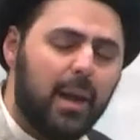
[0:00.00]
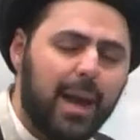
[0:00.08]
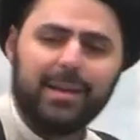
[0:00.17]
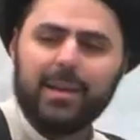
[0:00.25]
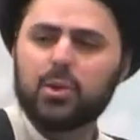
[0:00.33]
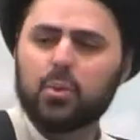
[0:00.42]

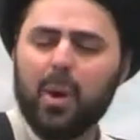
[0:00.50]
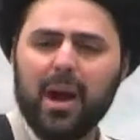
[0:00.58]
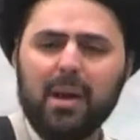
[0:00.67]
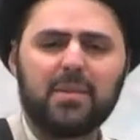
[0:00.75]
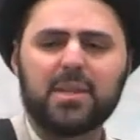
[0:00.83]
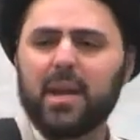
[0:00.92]
And his
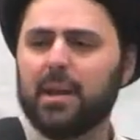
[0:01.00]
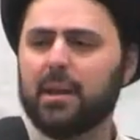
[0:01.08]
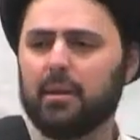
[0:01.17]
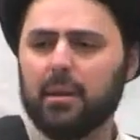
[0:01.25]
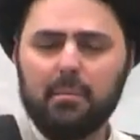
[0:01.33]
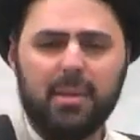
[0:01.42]
wife sent
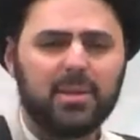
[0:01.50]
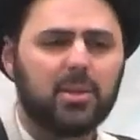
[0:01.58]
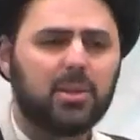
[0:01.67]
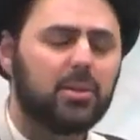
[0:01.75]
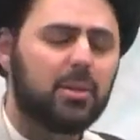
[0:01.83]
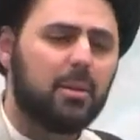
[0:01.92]
a
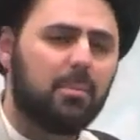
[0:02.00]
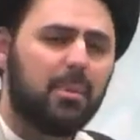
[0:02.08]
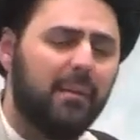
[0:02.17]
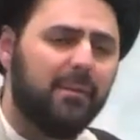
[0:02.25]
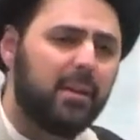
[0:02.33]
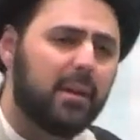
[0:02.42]
message to the
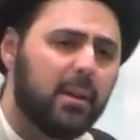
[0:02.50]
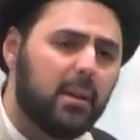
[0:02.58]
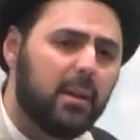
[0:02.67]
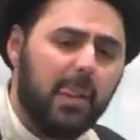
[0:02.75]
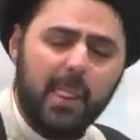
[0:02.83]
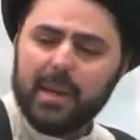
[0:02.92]
Prophet
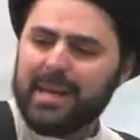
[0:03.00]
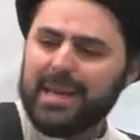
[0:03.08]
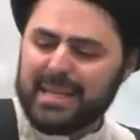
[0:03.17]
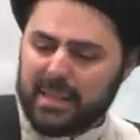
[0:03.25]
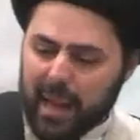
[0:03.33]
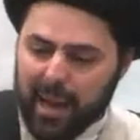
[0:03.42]
that
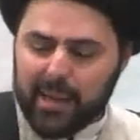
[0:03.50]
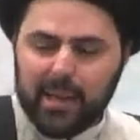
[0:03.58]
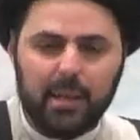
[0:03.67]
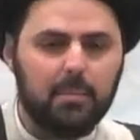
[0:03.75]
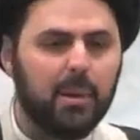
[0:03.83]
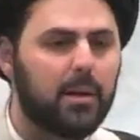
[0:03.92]
he's
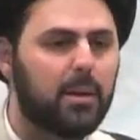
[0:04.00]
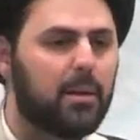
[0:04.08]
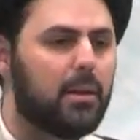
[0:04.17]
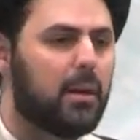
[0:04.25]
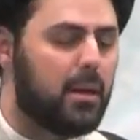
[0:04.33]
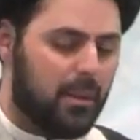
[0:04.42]
dying, but
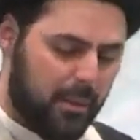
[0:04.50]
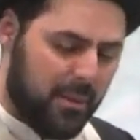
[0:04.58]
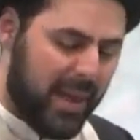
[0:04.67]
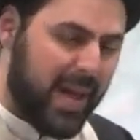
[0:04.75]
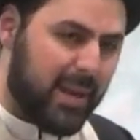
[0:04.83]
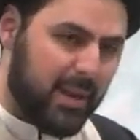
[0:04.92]

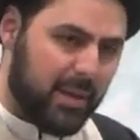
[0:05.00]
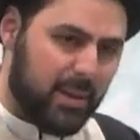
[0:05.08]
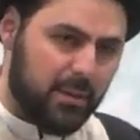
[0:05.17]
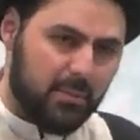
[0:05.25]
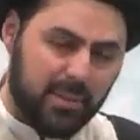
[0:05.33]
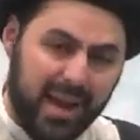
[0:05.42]
that
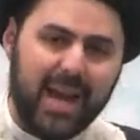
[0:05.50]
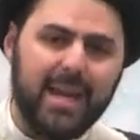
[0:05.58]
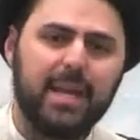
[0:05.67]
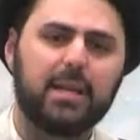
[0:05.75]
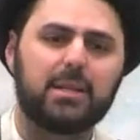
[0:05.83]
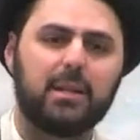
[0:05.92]

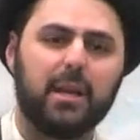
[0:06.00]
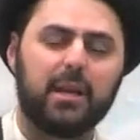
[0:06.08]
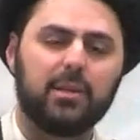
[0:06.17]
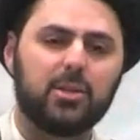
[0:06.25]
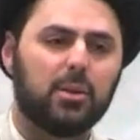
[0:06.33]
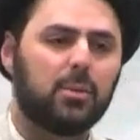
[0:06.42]
dying
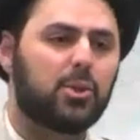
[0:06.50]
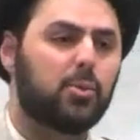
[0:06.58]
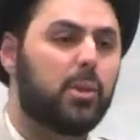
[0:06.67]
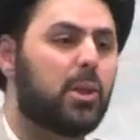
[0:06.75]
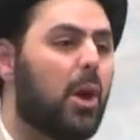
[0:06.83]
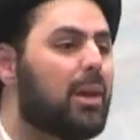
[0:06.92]
stage, which
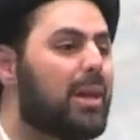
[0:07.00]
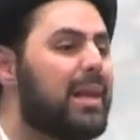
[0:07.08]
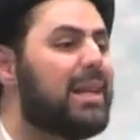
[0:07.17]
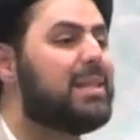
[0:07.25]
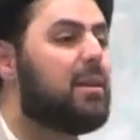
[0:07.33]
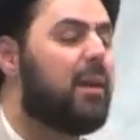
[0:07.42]
we call
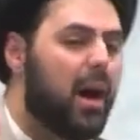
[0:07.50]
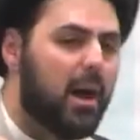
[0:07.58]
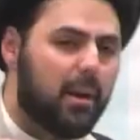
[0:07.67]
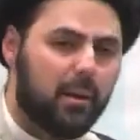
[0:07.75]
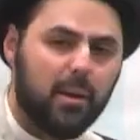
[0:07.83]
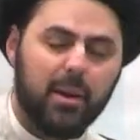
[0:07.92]

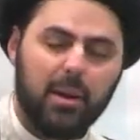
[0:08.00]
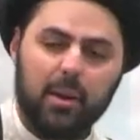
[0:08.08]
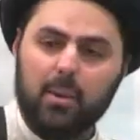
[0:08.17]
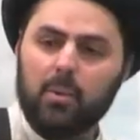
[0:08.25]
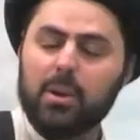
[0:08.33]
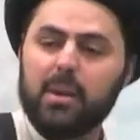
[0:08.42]
al-ihtidhar,
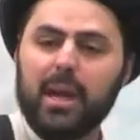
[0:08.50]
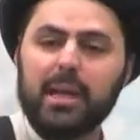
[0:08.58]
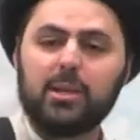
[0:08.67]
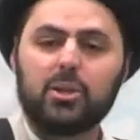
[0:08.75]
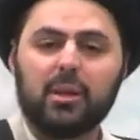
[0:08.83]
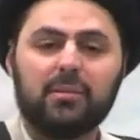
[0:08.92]
when the
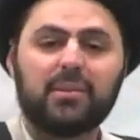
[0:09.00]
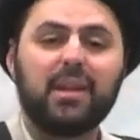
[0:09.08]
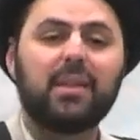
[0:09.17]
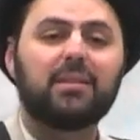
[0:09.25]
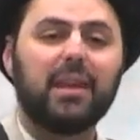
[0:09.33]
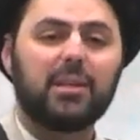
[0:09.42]
angel of
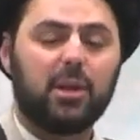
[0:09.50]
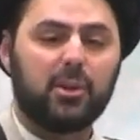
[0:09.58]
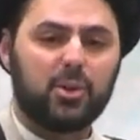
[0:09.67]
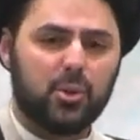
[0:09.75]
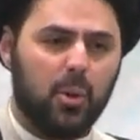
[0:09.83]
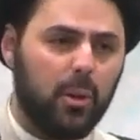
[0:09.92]
death takes our
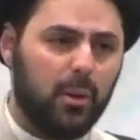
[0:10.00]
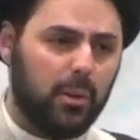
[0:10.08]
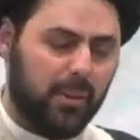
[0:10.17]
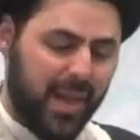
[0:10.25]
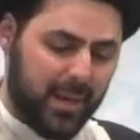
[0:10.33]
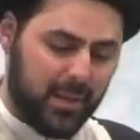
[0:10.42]
soul,
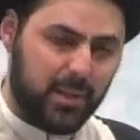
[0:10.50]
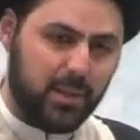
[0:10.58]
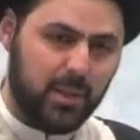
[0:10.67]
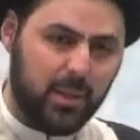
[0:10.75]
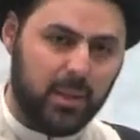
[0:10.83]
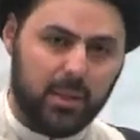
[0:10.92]
that
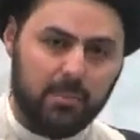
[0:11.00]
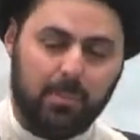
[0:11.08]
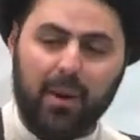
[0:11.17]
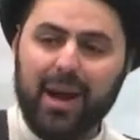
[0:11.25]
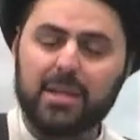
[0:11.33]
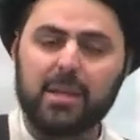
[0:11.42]

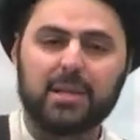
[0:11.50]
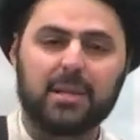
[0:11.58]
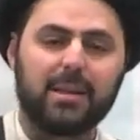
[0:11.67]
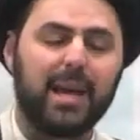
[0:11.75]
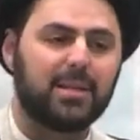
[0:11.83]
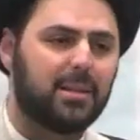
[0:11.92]
process,
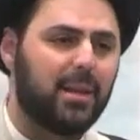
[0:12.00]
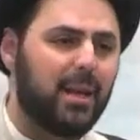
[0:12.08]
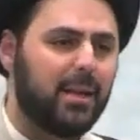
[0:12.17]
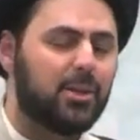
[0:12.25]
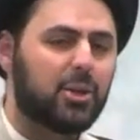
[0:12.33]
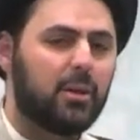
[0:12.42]
that
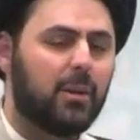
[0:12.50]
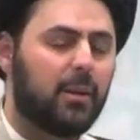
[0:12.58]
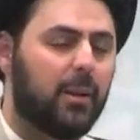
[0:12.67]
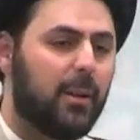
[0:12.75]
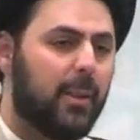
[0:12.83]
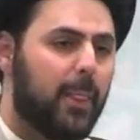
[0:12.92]
stage,
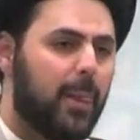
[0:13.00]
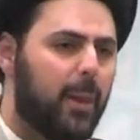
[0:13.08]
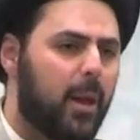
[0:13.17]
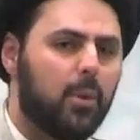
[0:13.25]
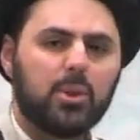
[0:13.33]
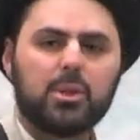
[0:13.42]

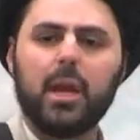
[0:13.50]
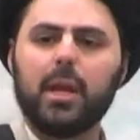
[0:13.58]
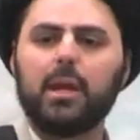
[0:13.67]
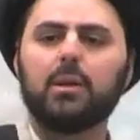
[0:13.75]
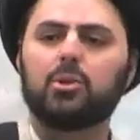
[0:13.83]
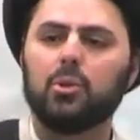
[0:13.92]
it was
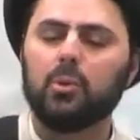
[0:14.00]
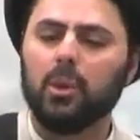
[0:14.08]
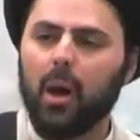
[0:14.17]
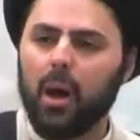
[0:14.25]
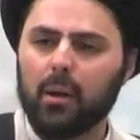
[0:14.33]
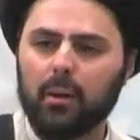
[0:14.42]
taking too
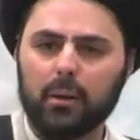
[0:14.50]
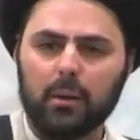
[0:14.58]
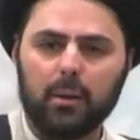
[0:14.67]
long.